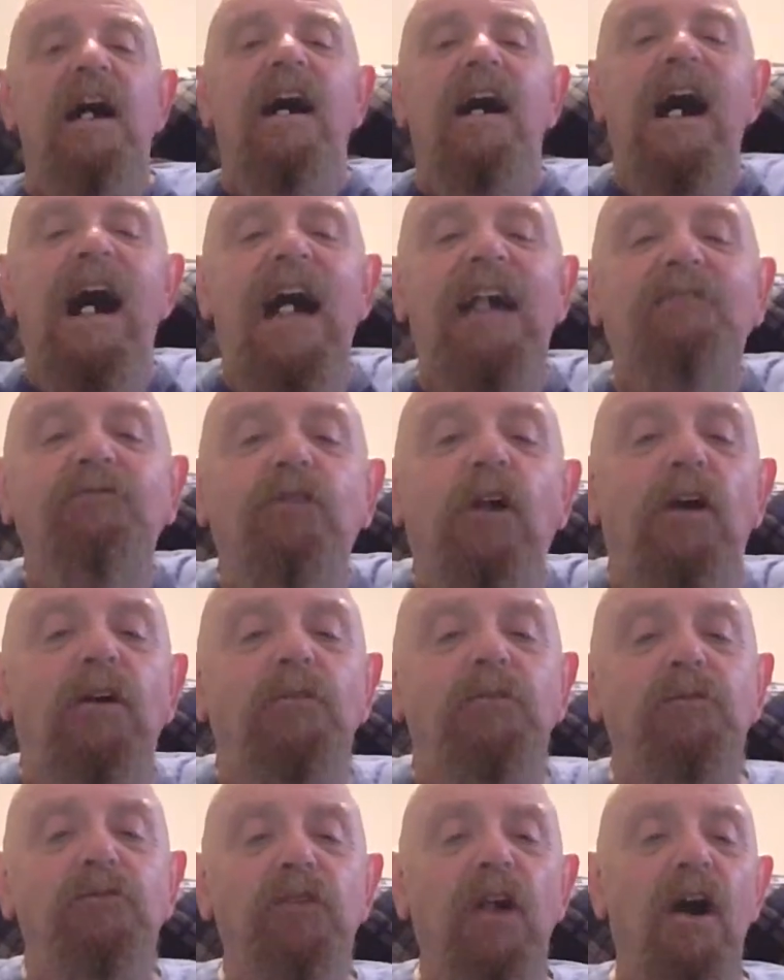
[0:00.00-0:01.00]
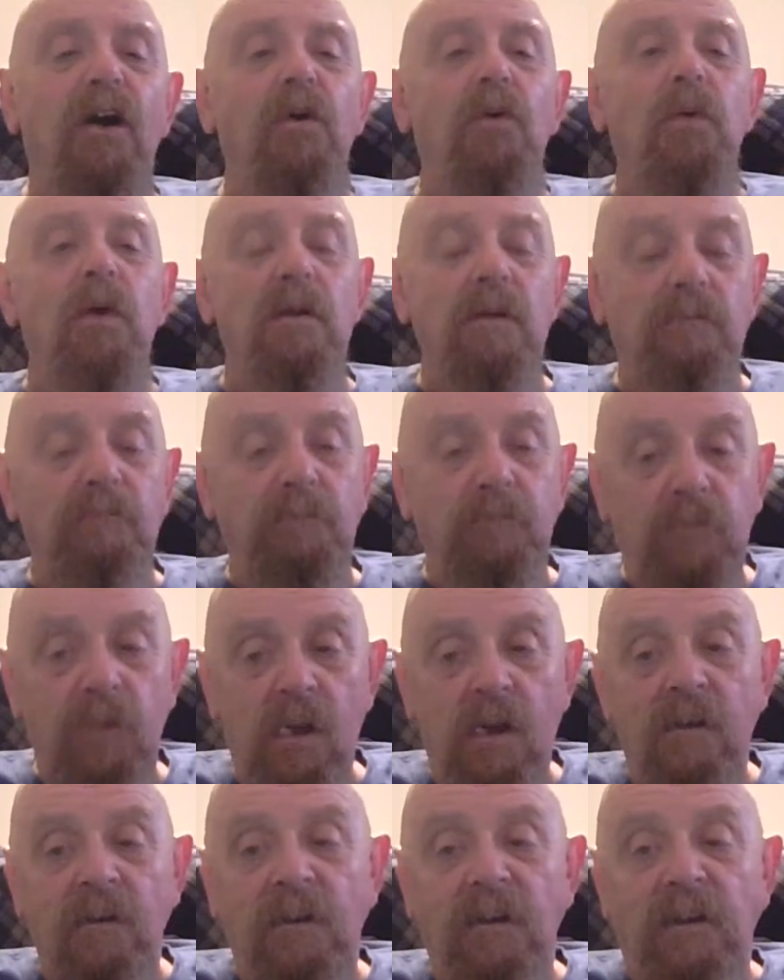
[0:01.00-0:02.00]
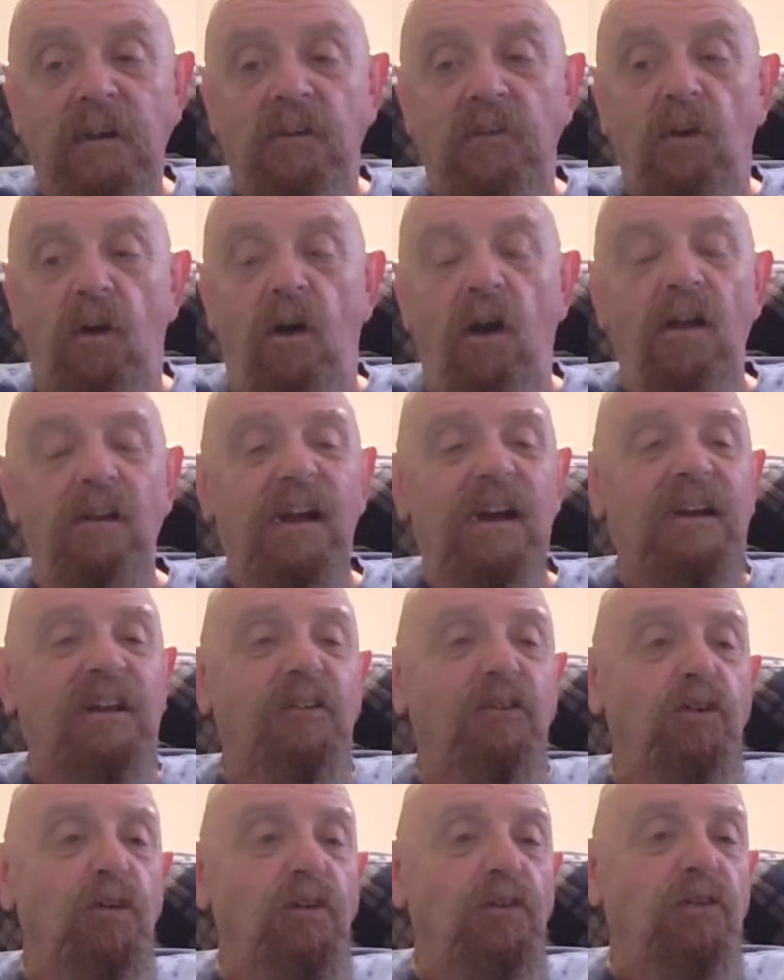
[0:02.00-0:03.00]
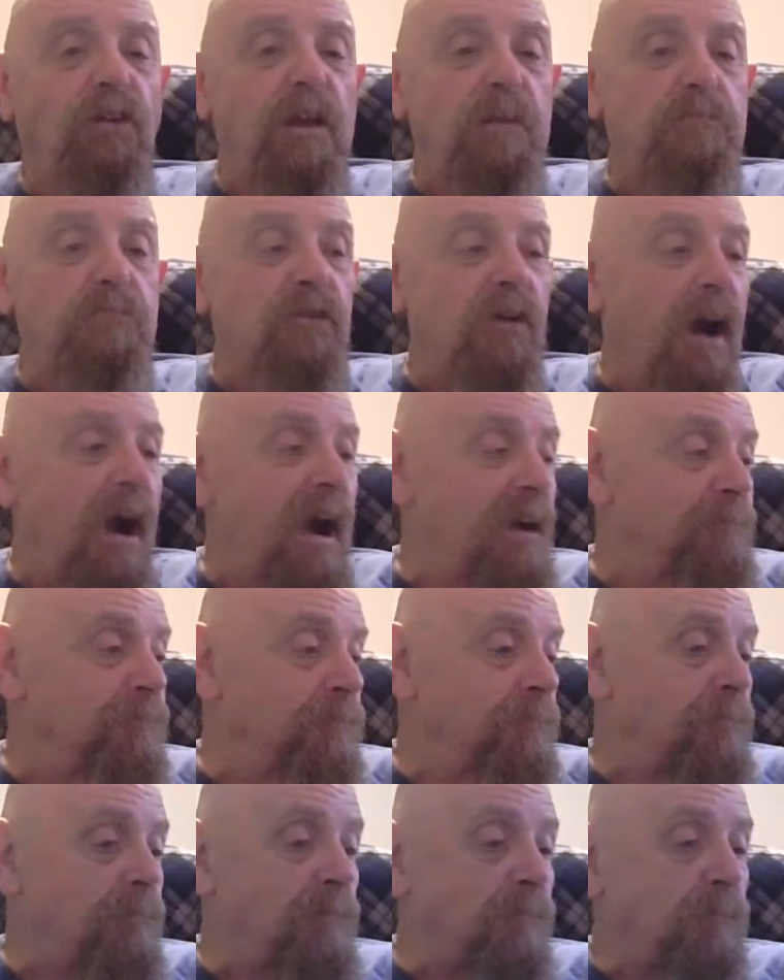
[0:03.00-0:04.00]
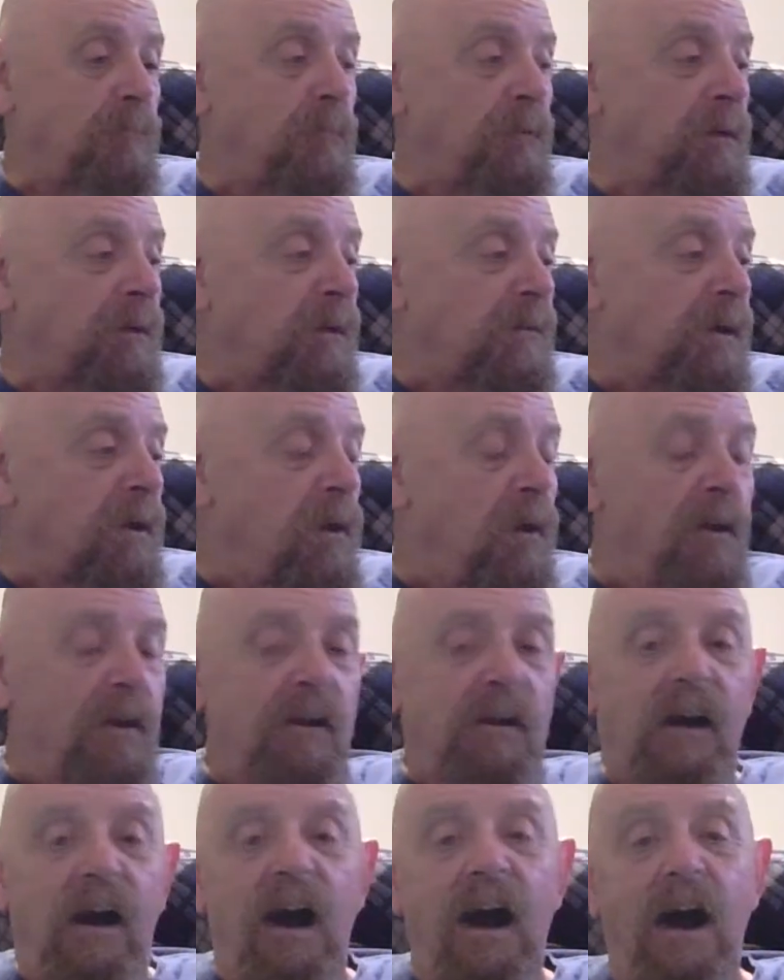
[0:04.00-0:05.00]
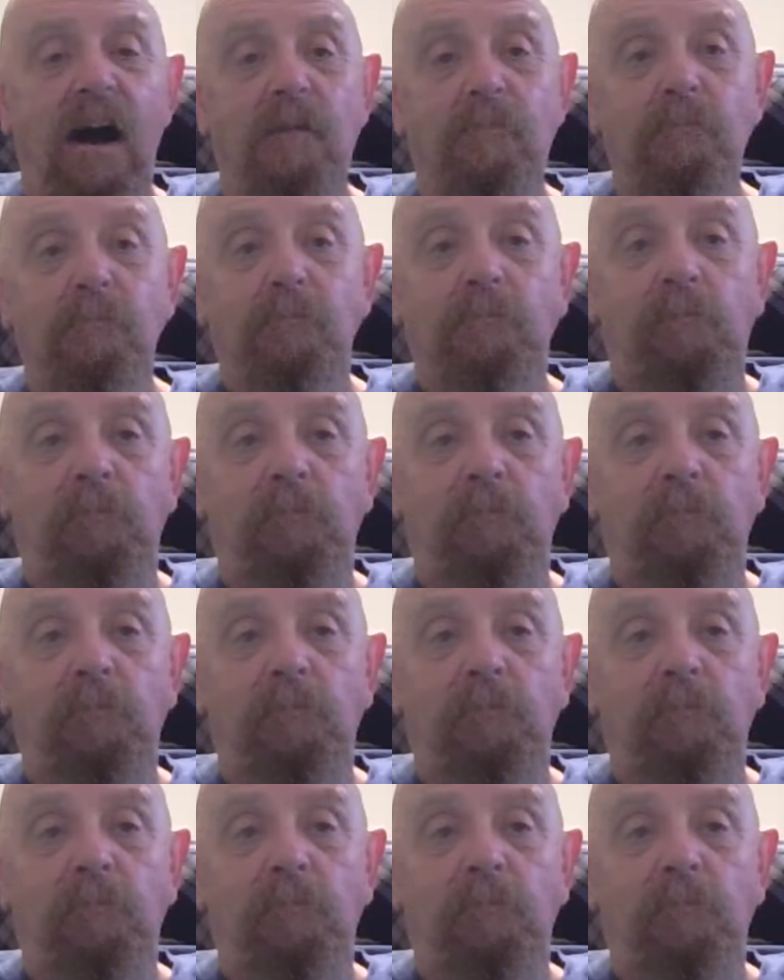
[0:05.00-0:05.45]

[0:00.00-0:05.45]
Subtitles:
I don't know. All I can do is keep trying. I'm